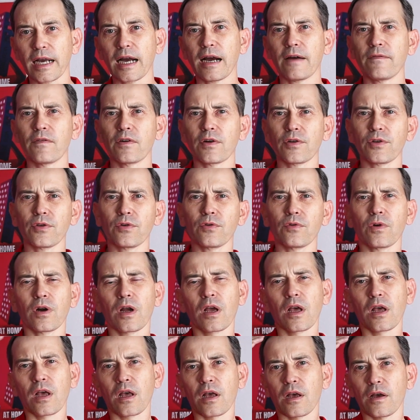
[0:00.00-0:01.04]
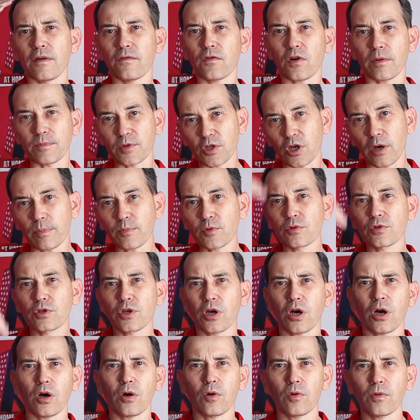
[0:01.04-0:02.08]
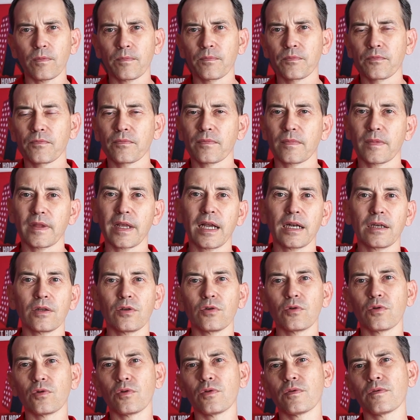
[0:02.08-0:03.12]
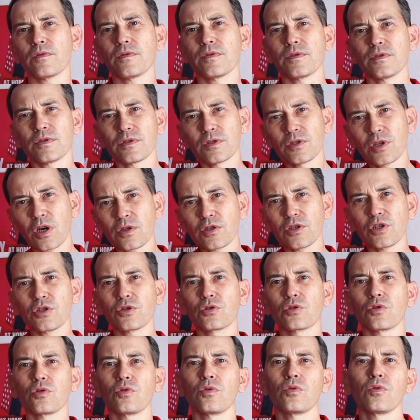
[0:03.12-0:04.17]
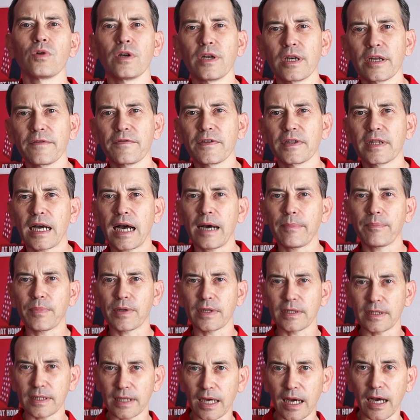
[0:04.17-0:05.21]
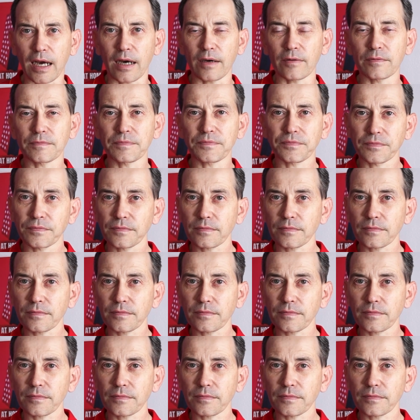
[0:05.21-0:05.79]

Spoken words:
cover you from top to toe, then you don't need to lift it up and down,